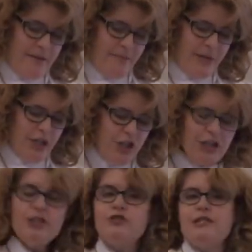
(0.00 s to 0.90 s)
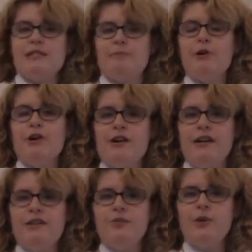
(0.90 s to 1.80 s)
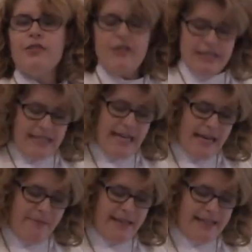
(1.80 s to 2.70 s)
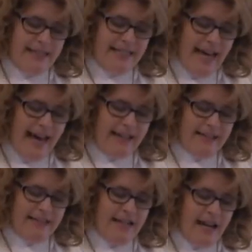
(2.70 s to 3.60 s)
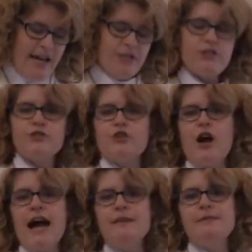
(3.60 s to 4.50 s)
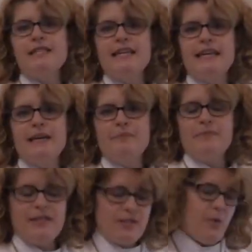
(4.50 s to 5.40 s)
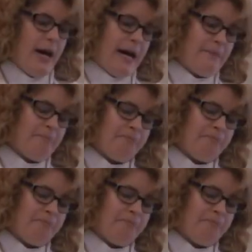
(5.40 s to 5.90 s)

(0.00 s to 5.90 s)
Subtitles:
A children's book with this hymn as the text describes the hymn this way.